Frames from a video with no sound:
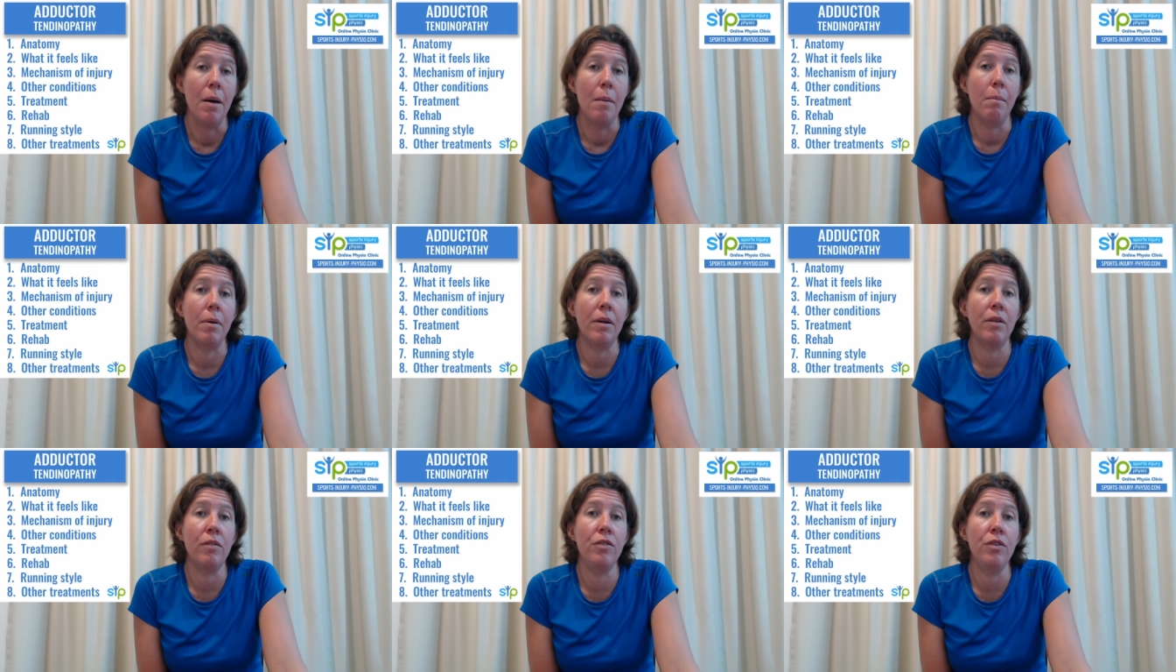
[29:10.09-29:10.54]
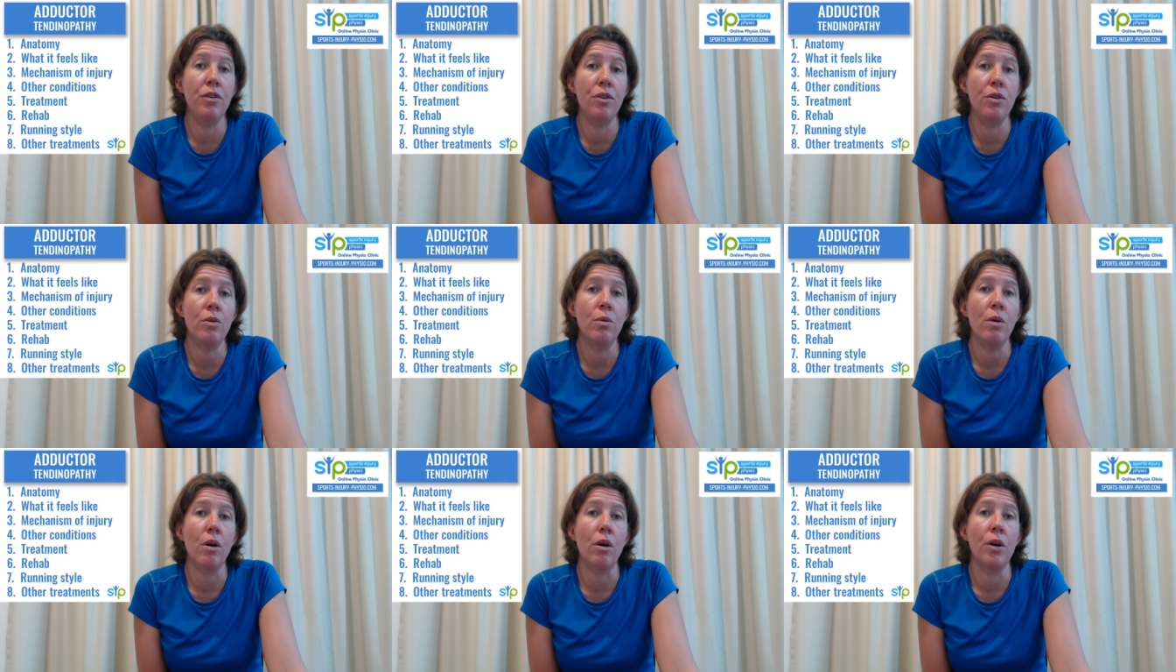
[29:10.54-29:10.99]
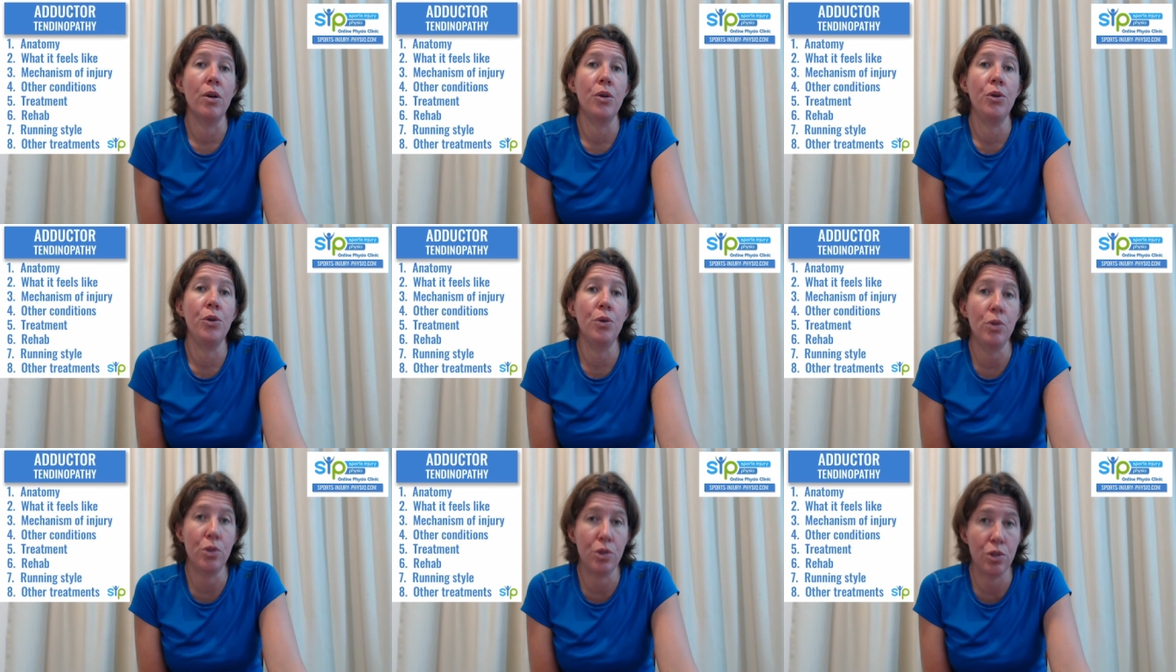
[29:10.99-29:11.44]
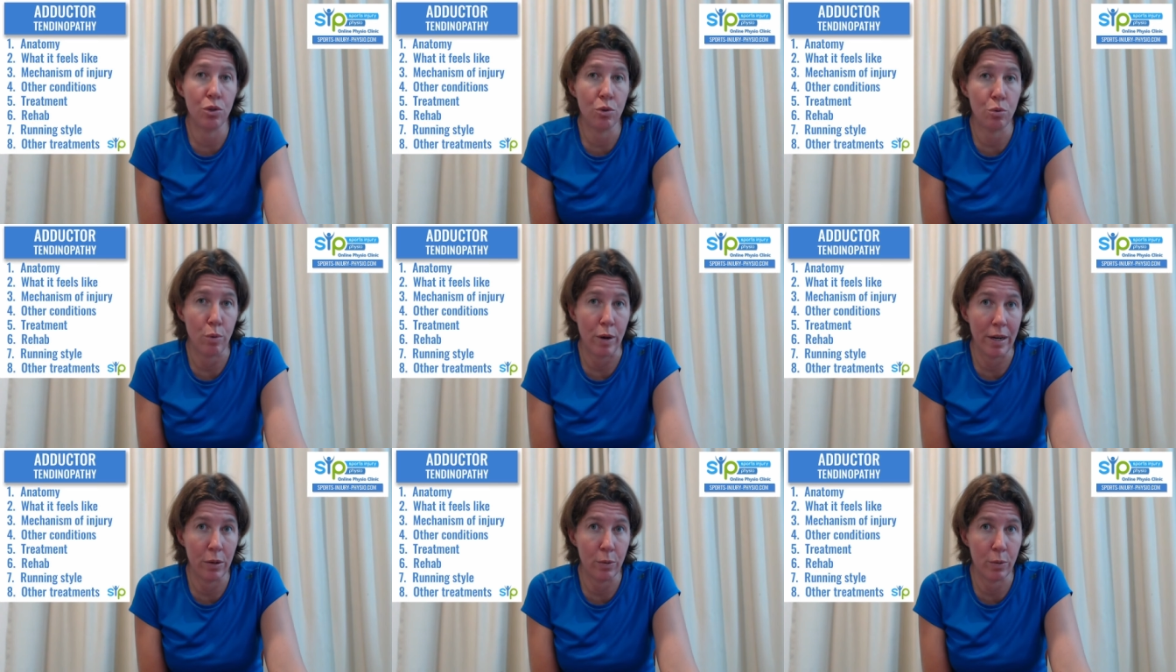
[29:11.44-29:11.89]
but if you are used to
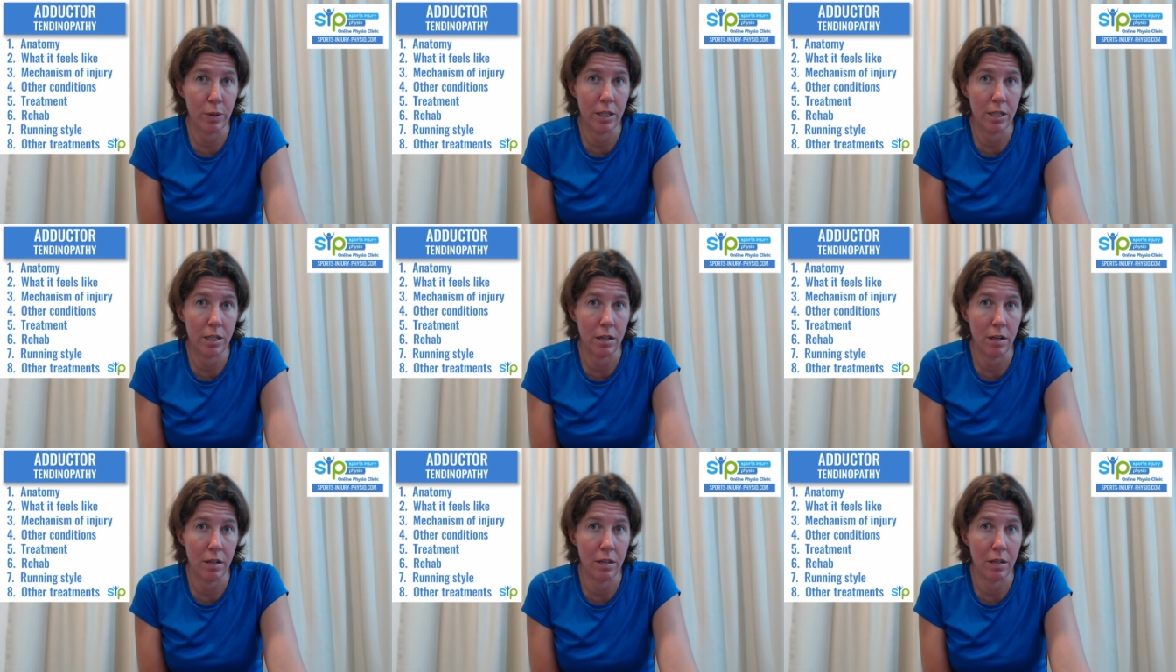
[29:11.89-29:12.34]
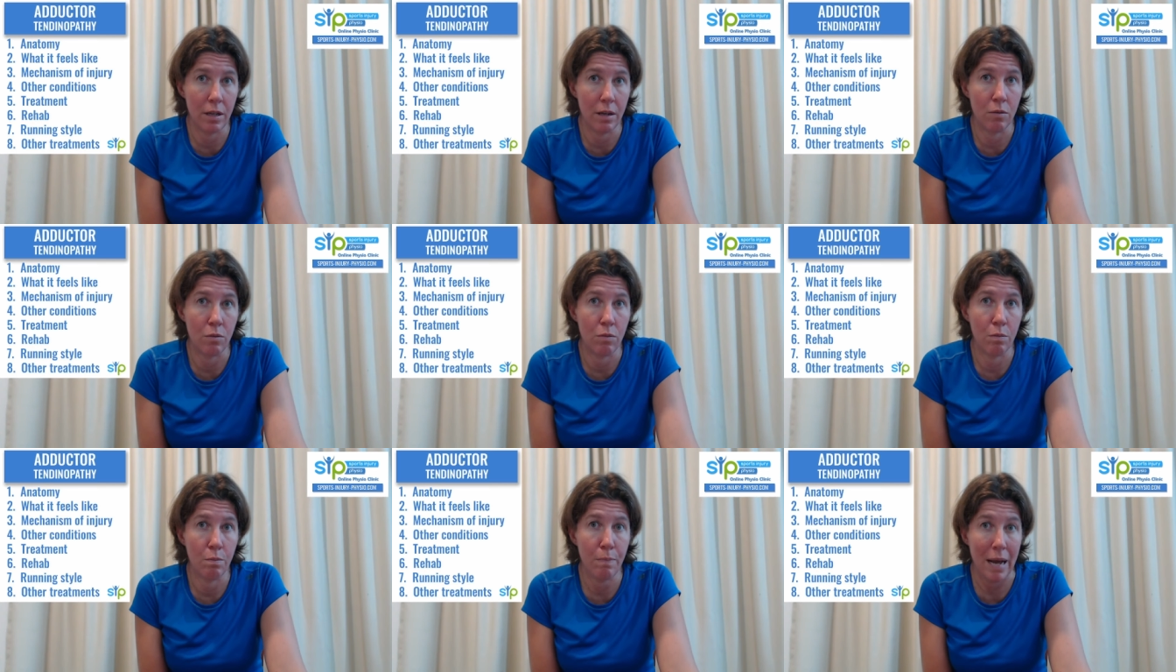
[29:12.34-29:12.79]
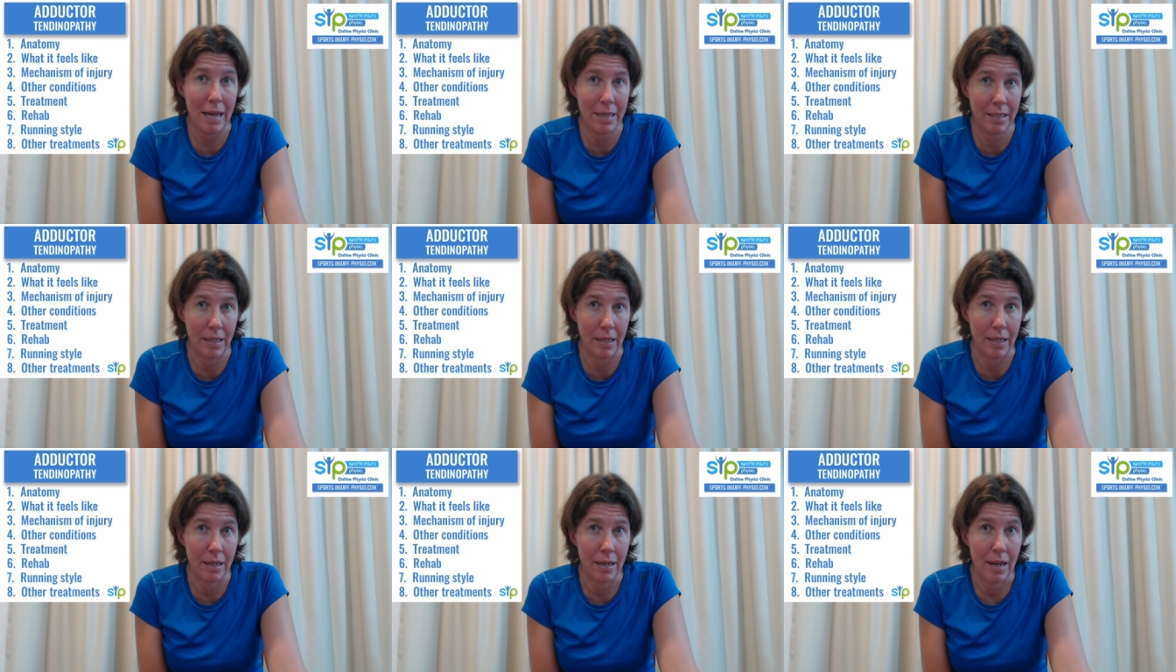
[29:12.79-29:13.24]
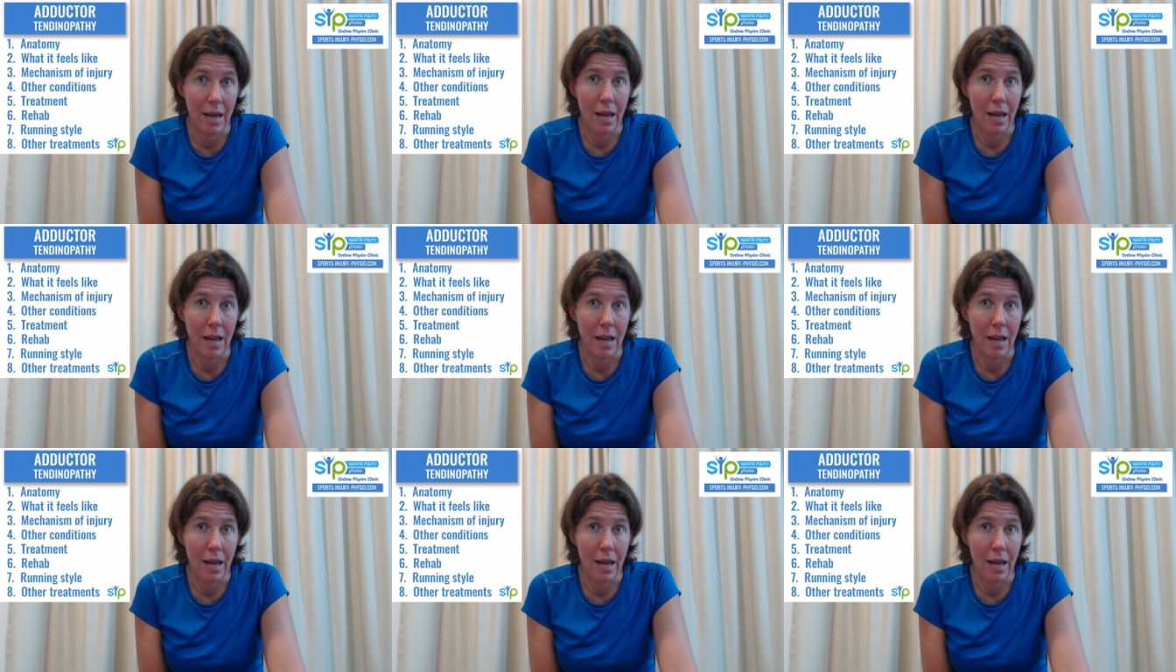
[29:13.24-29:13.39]
running with a certain pattern,